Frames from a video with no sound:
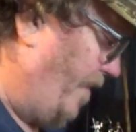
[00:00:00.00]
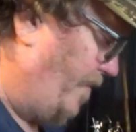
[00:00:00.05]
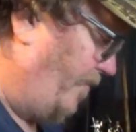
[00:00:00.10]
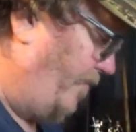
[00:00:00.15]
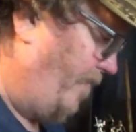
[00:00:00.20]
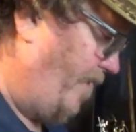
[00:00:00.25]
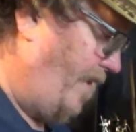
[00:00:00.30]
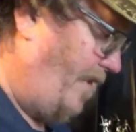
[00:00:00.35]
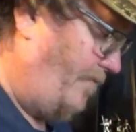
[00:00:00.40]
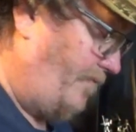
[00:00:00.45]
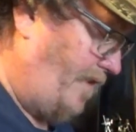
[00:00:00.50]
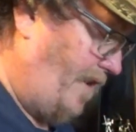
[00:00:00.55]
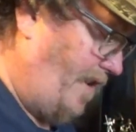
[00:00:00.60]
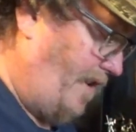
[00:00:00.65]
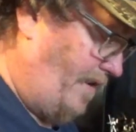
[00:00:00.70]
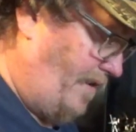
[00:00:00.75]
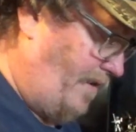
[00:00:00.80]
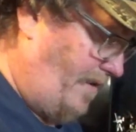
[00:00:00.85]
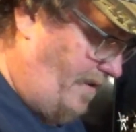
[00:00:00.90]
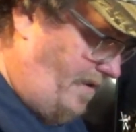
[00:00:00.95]
so now I've got
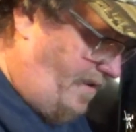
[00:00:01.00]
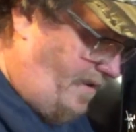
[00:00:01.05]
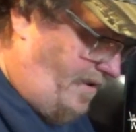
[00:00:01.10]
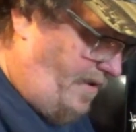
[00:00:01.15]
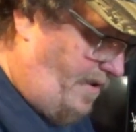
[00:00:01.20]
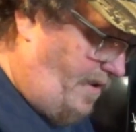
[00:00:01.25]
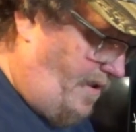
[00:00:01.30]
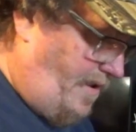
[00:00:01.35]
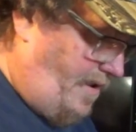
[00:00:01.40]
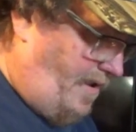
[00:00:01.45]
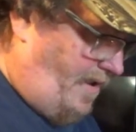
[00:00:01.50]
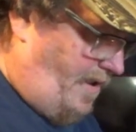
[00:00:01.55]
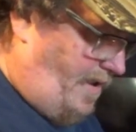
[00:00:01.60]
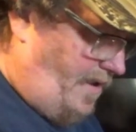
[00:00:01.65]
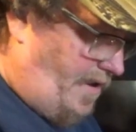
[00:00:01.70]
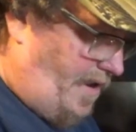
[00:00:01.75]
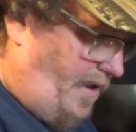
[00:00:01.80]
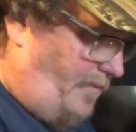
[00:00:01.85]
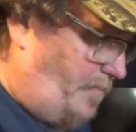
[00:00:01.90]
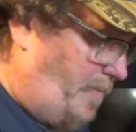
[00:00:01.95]
a
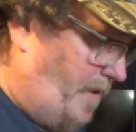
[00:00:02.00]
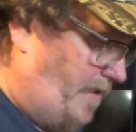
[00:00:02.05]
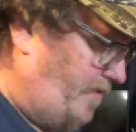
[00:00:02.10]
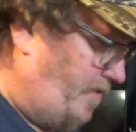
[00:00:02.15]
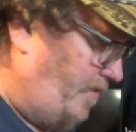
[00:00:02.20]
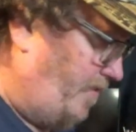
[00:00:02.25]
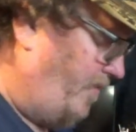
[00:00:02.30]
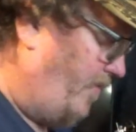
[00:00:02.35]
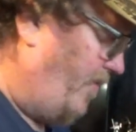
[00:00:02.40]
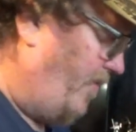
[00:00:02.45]
couple pieces of